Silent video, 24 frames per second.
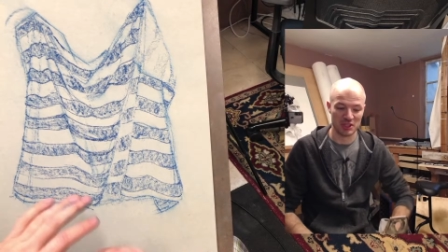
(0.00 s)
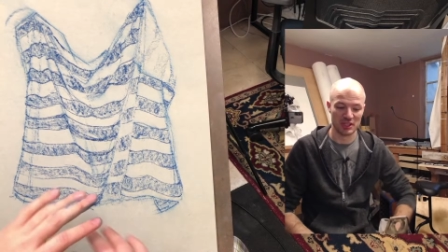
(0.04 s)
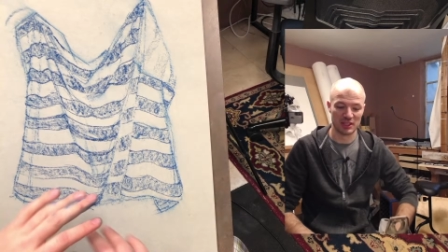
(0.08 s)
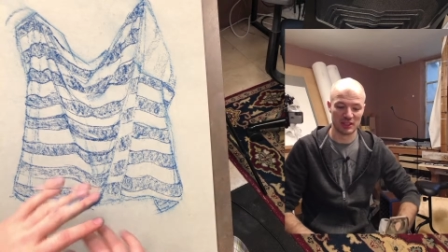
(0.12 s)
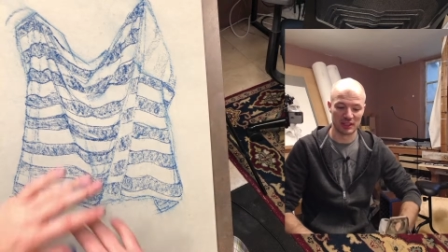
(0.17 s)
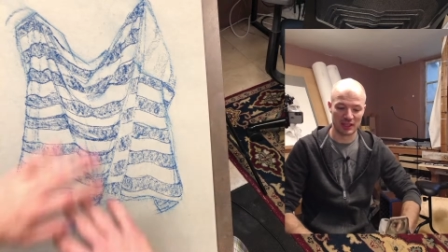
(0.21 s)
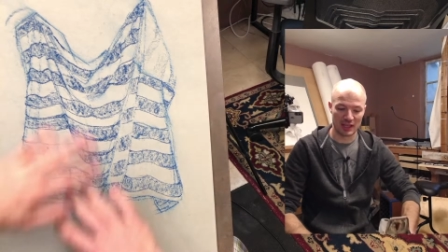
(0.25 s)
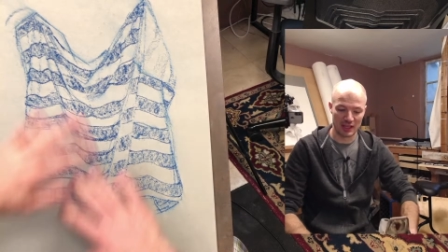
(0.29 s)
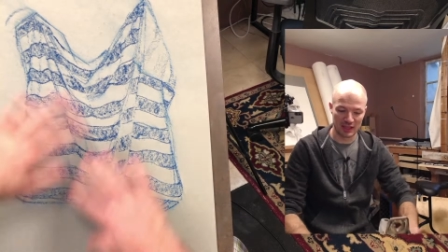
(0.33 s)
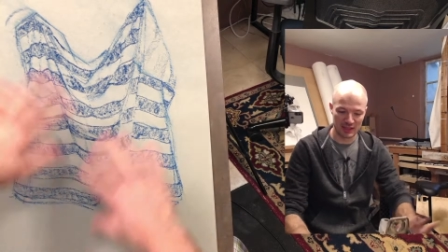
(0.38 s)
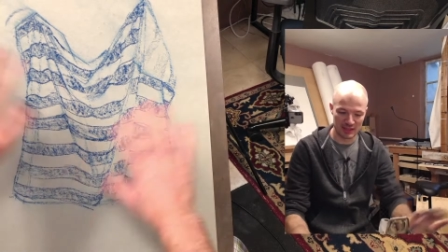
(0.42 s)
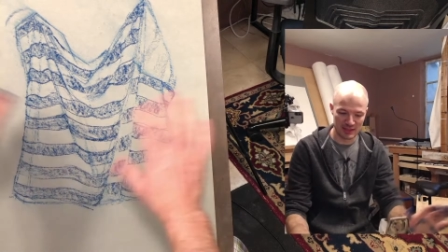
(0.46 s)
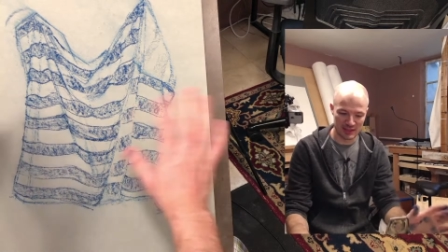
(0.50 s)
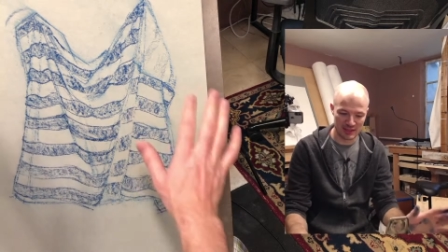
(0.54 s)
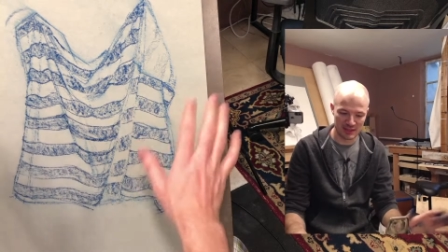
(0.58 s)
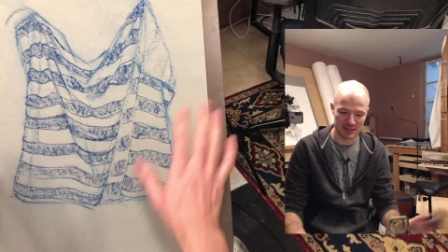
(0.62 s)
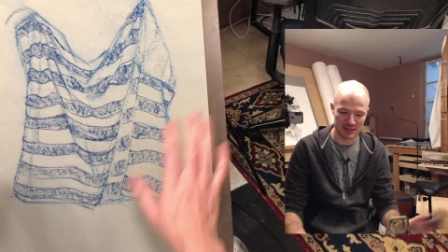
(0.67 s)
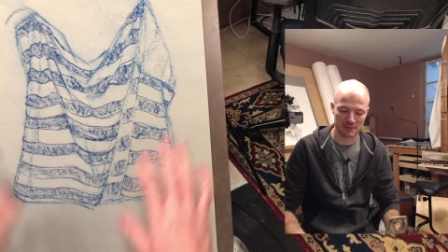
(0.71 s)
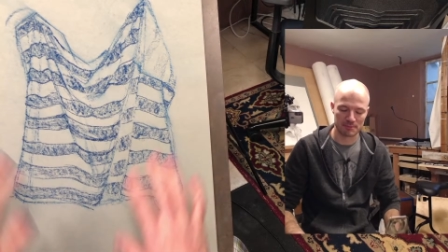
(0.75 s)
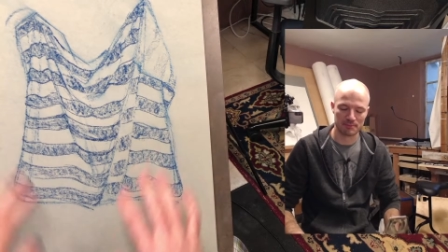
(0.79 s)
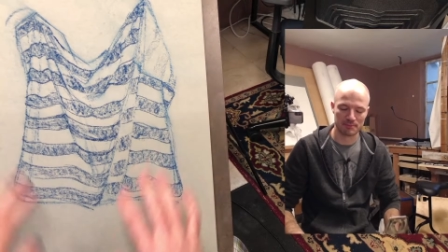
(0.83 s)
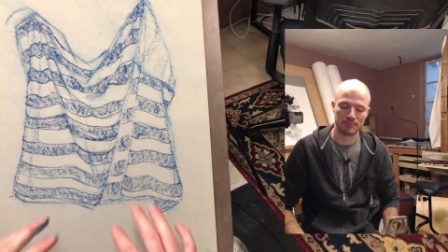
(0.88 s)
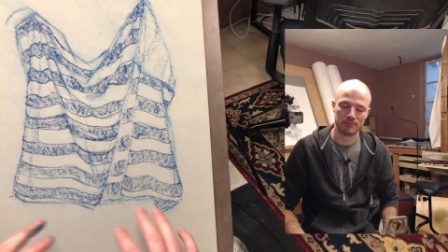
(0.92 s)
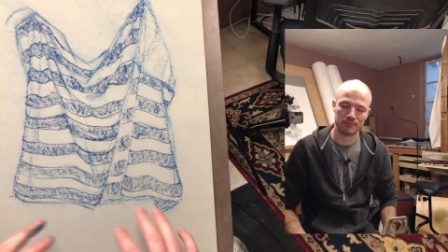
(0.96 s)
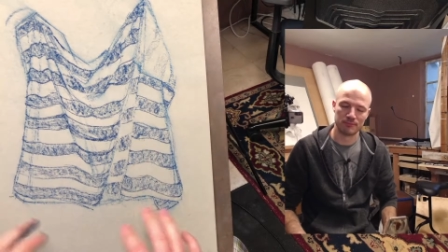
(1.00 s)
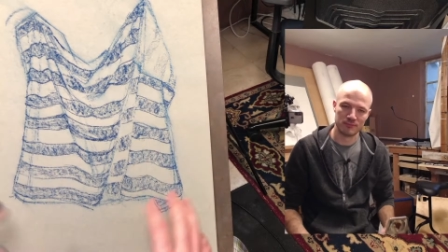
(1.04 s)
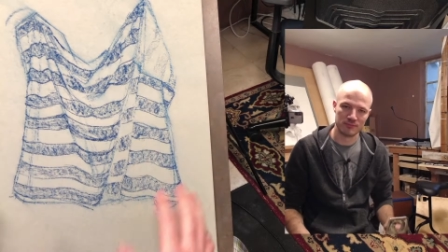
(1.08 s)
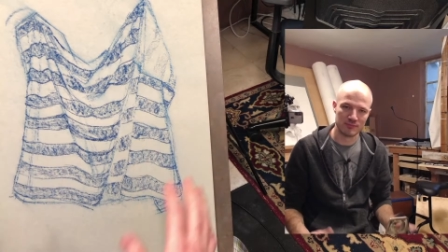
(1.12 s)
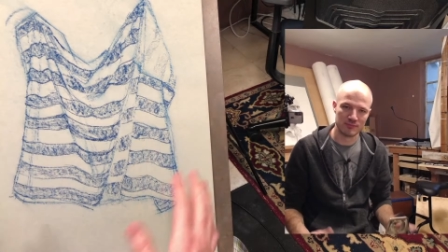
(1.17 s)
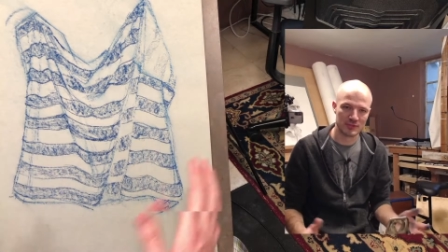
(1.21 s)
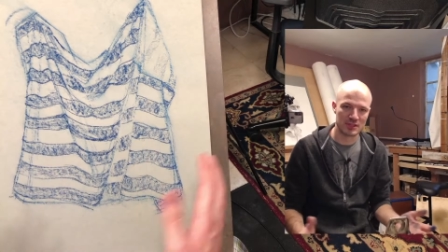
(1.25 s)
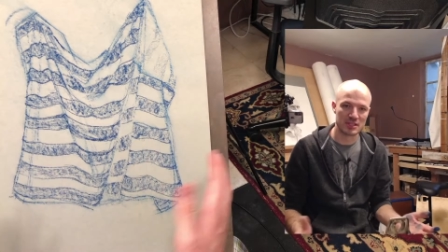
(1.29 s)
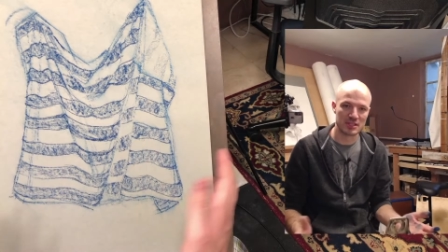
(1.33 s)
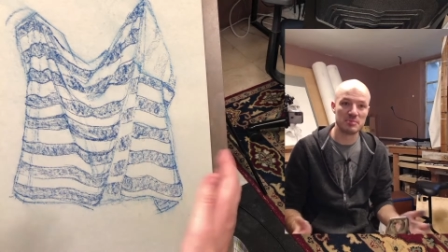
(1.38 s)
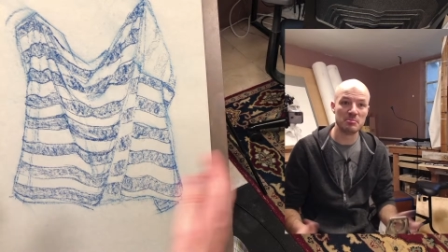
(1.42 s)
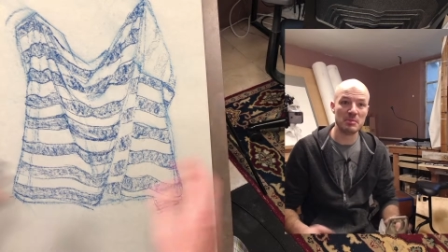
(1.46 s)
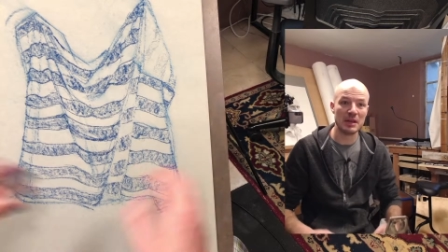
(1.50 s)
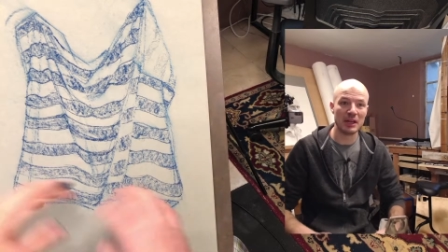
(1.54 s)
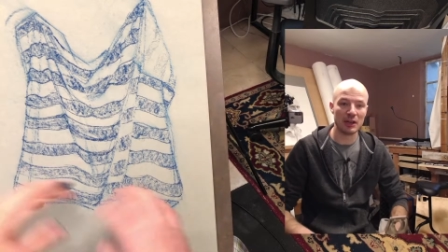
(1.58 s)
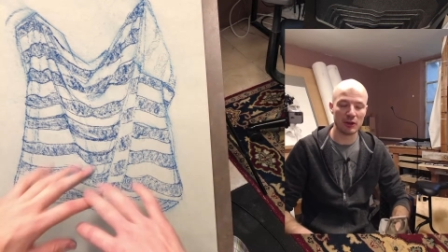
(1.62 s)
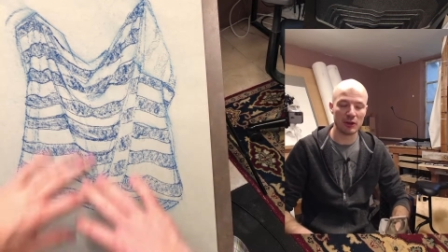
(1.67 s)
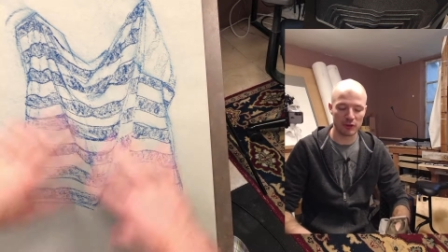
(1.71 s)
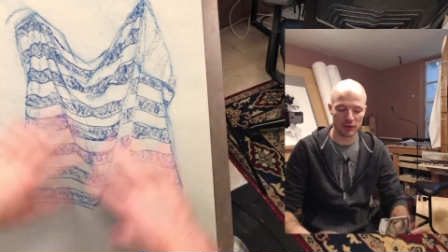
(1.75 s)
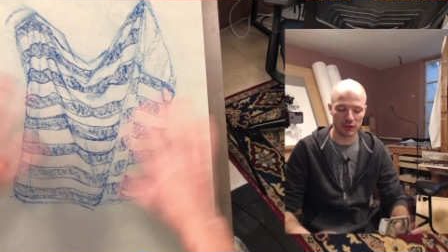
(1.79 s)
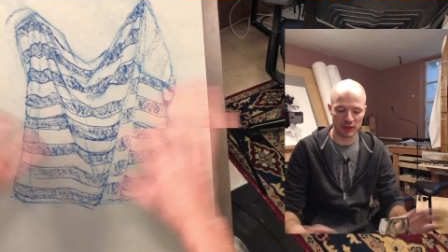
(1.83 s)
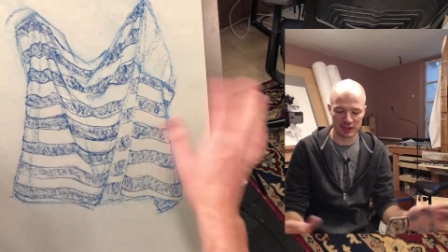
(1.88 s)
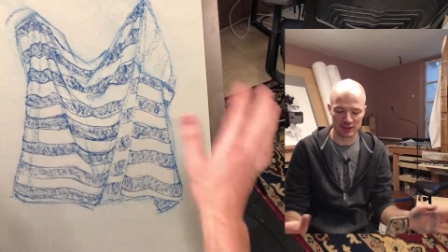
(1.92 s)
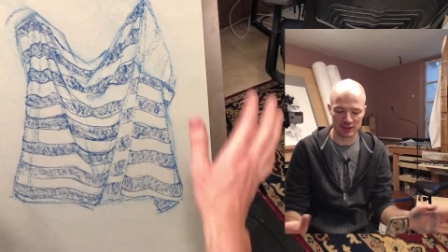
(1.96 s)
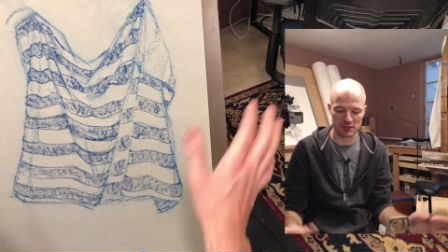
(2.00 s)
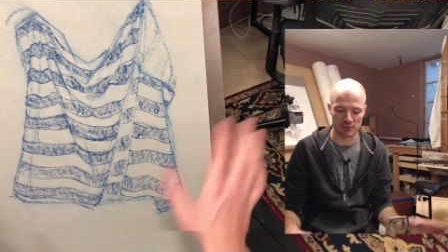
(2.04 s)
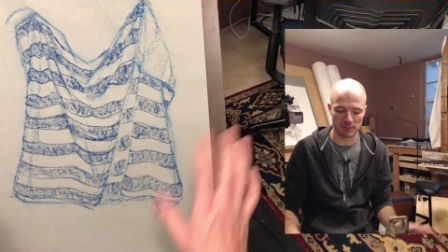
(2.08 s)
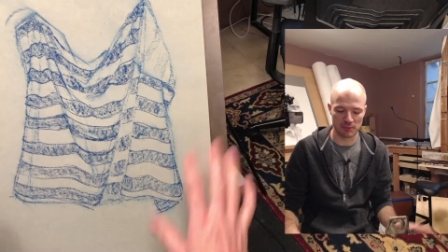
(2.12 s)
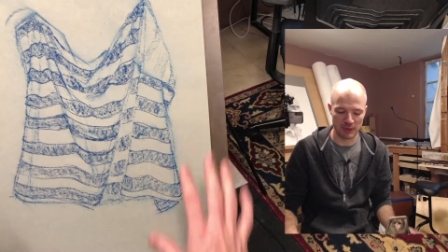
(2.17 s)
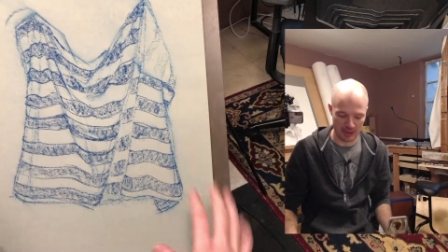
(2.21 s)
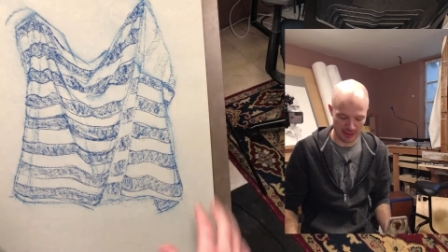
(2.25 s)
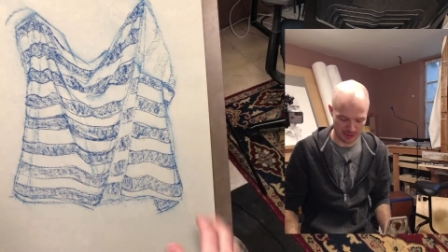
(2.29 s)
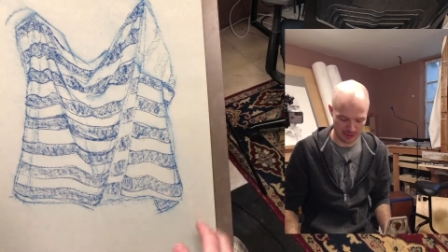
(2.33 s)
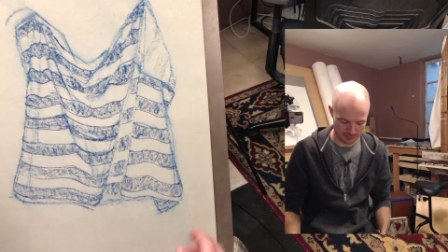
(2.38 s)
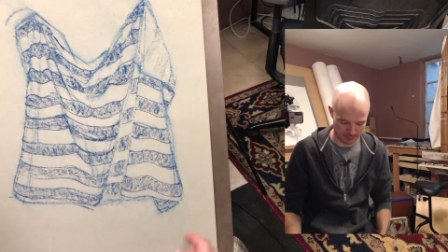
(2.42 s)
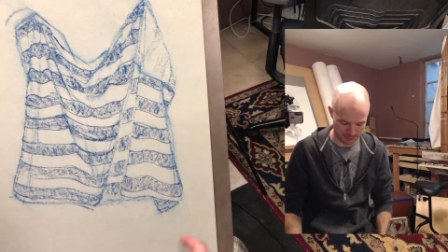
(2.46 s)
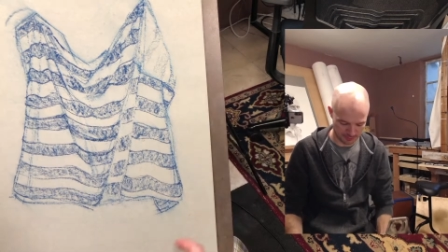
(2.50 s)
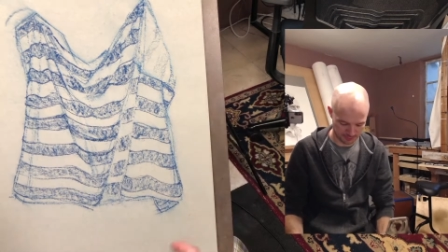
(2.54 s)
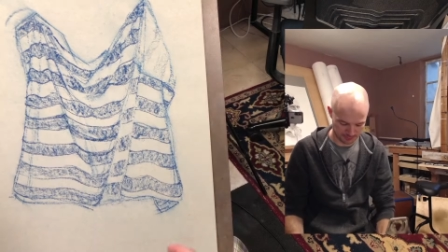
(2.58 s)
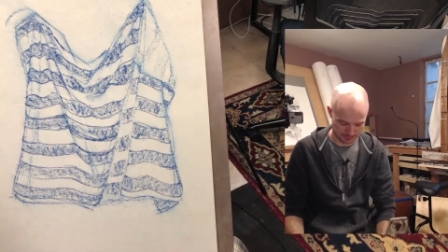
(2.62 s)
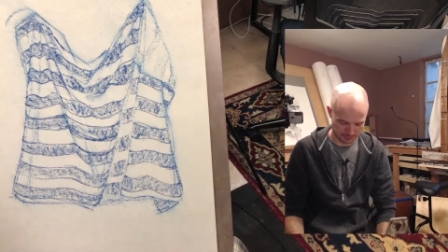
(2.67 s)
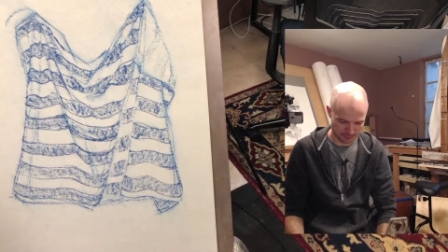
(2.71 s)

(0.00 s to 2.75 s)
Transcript: to kind of smear things around.